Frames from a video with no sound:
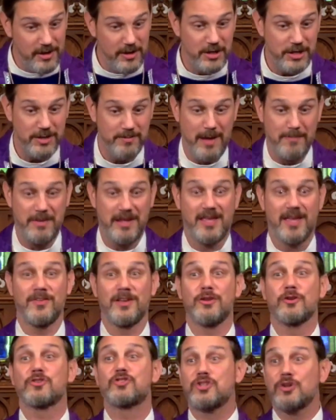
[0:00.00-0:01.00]
You might be giving
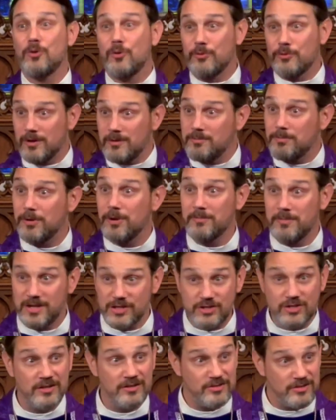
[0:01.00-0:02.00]
your children
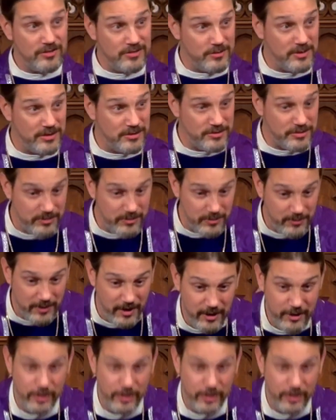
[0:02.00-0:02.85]
permission to do it too.